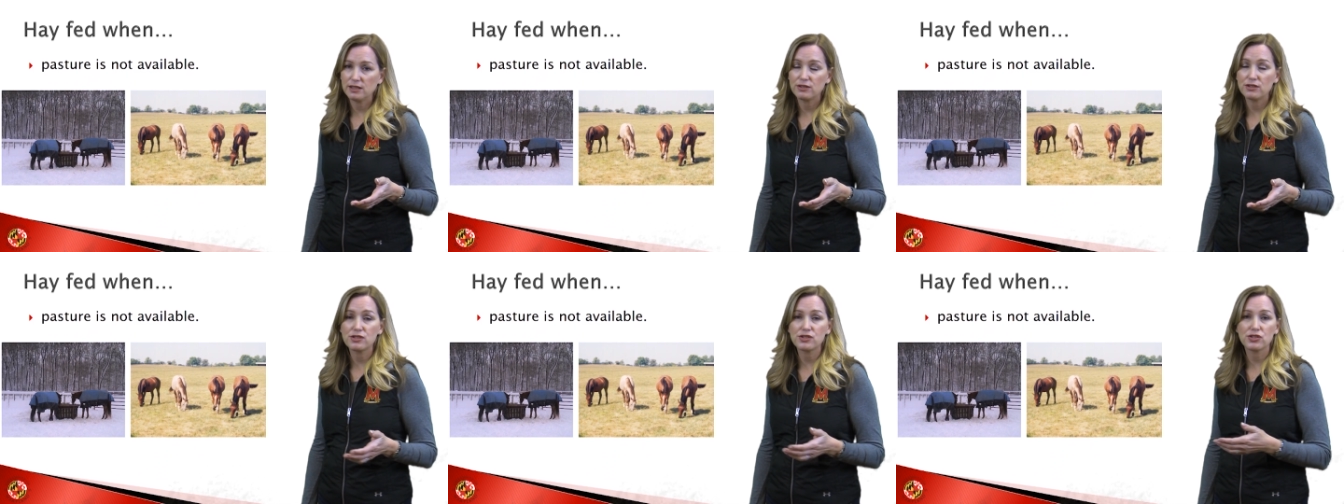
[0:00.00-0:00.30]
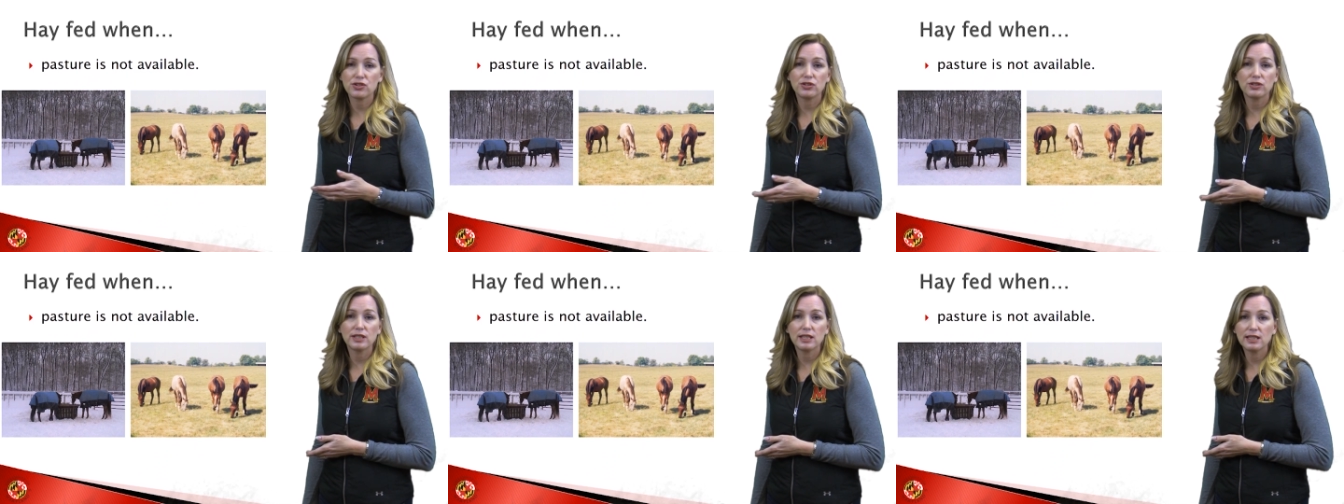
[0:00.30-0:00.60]
and
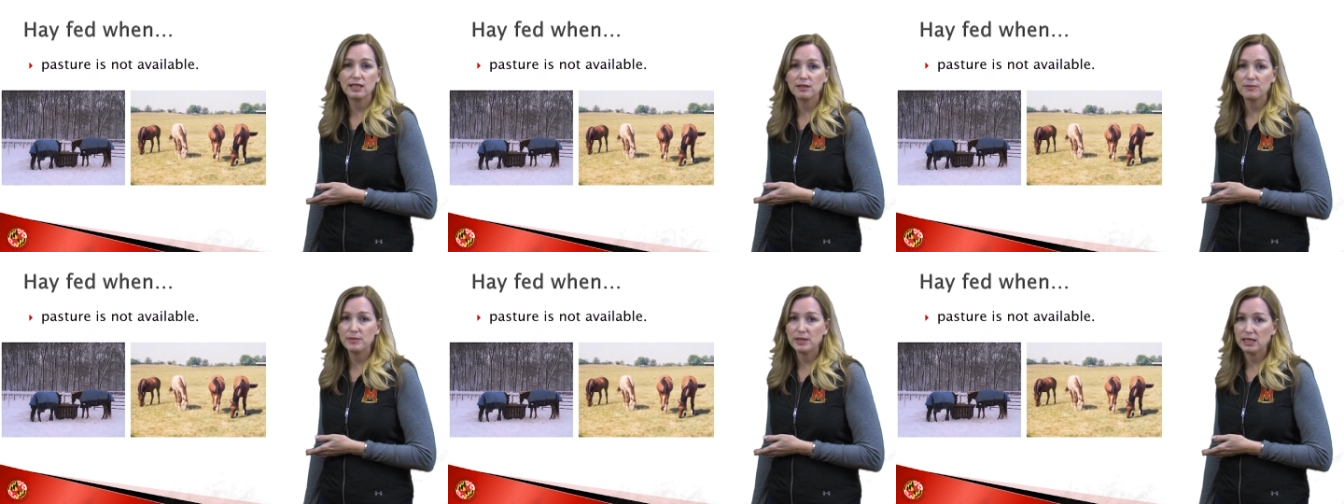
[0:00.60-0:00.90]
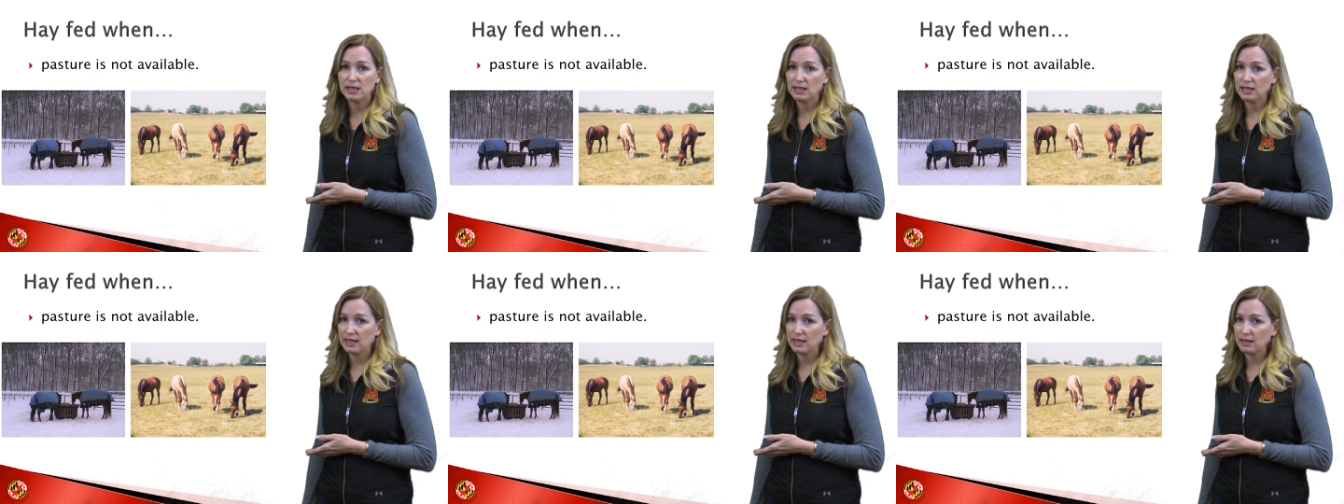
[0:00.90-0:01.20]
certainly in the
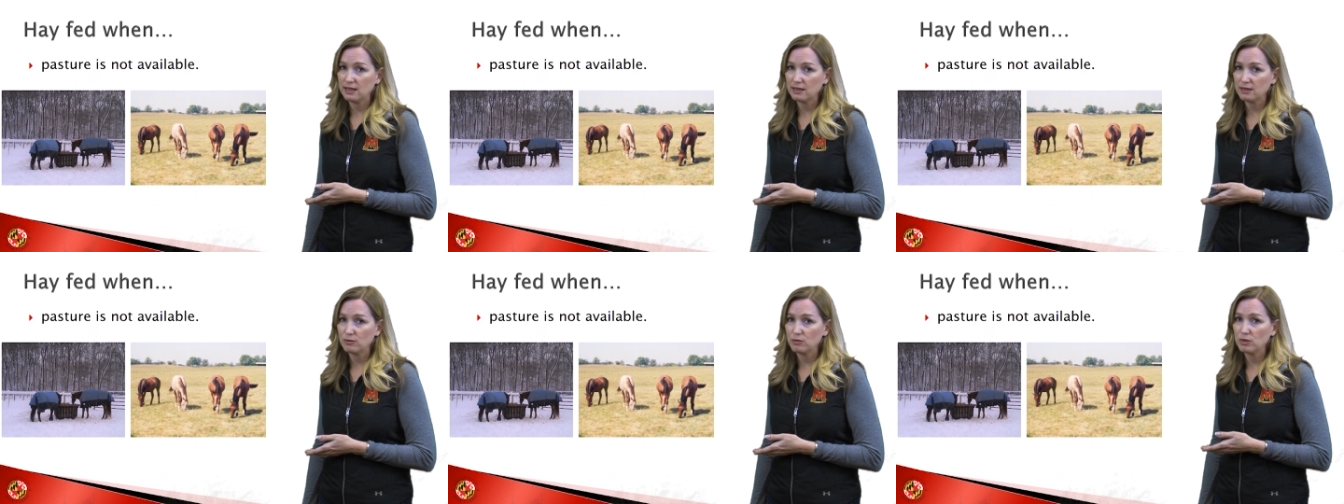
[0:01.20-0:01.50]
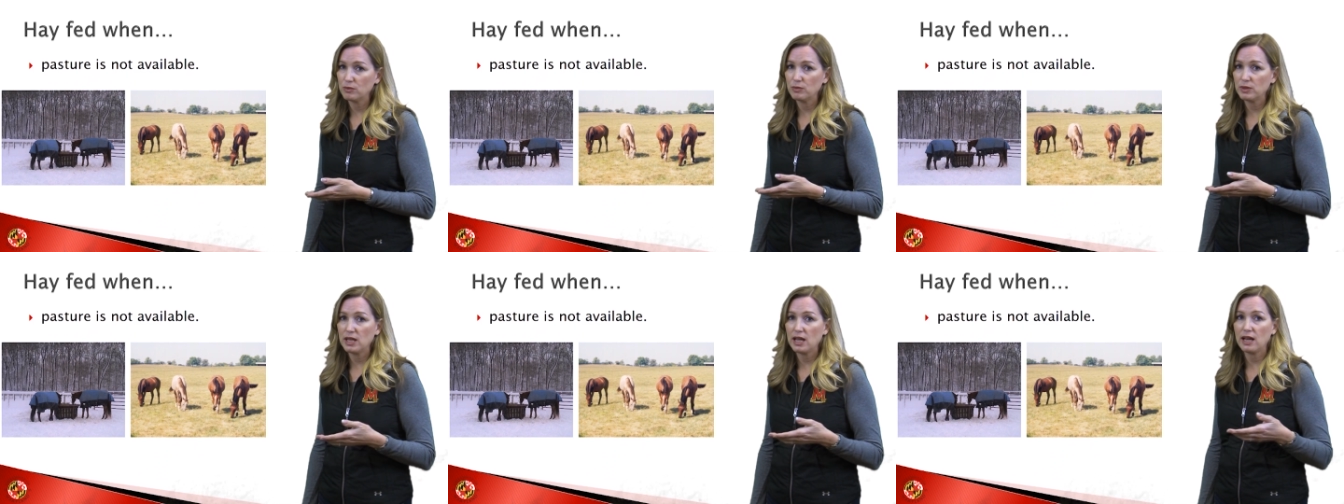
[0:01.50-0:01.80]
Mid-Atlantic
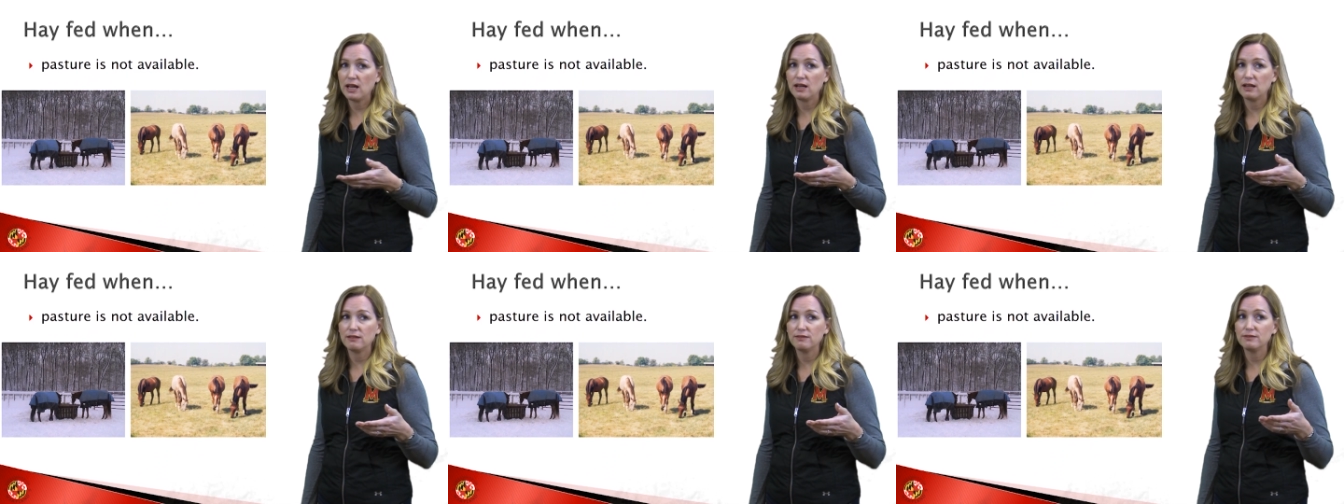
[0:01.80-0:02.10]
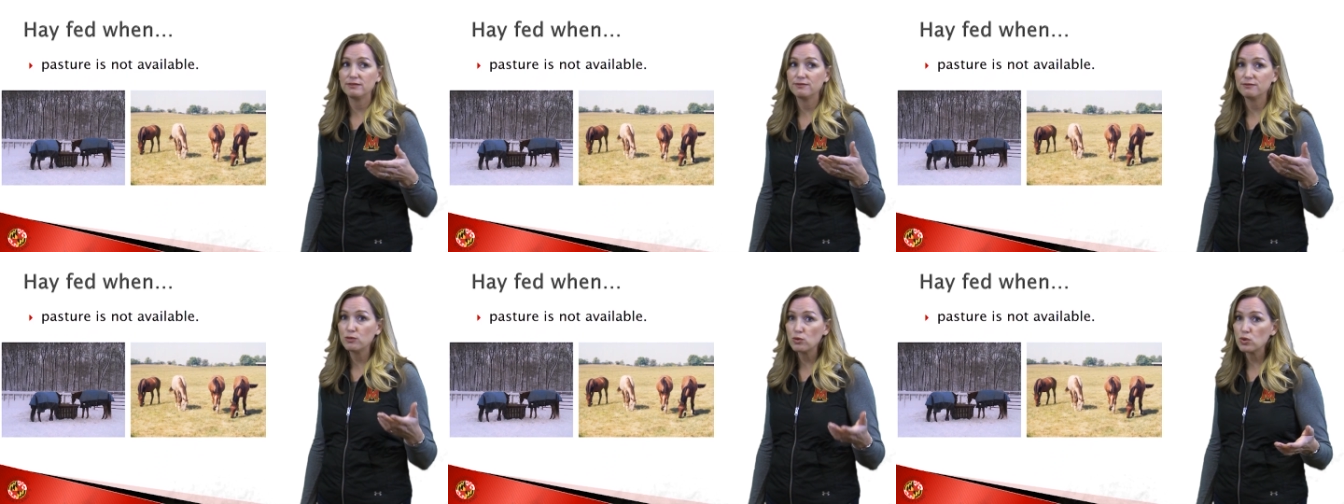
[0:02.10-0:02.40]
when we
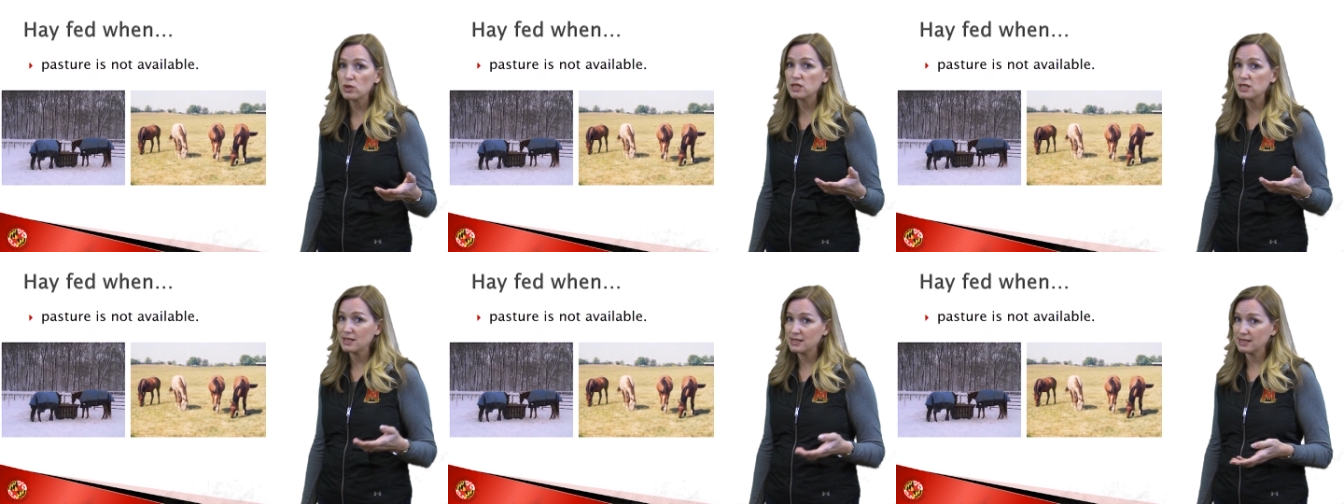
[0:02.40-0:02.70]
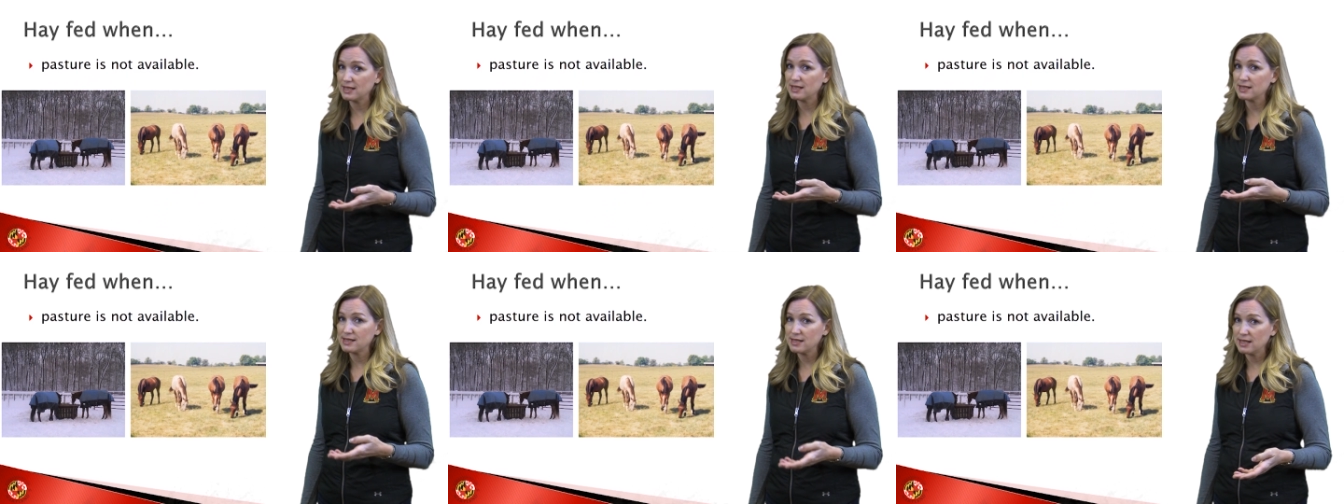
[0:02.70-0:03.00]
have 4
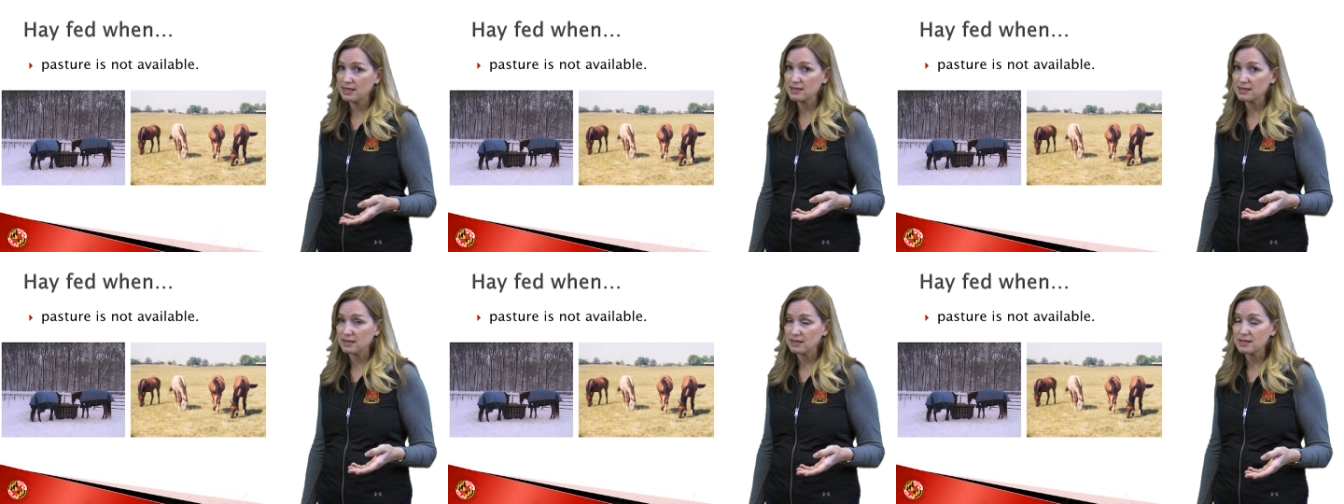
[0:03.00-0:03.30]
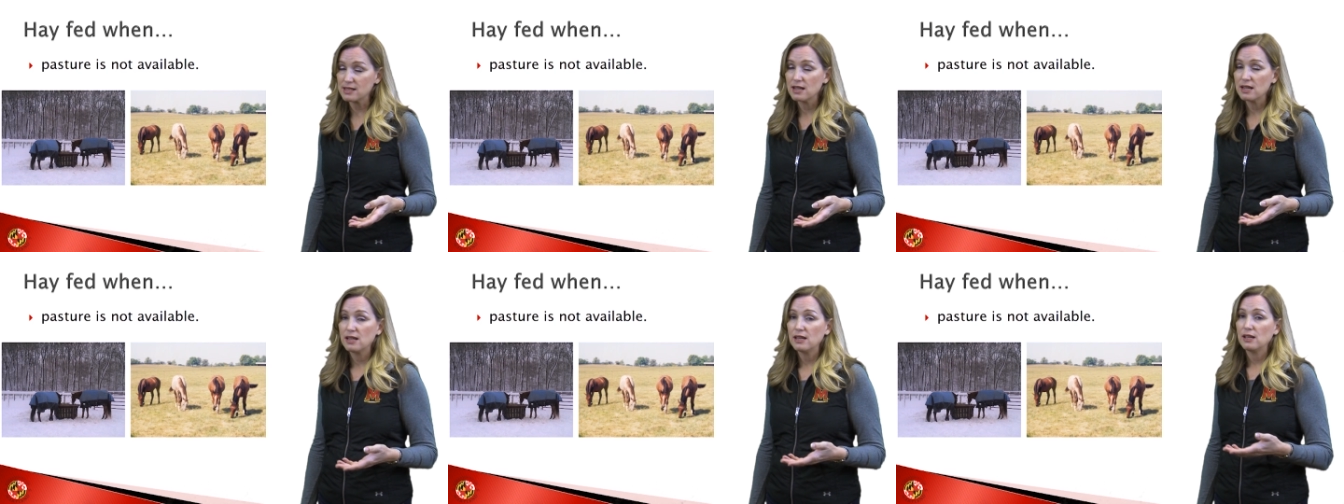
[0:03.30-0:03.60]
distinct seasons.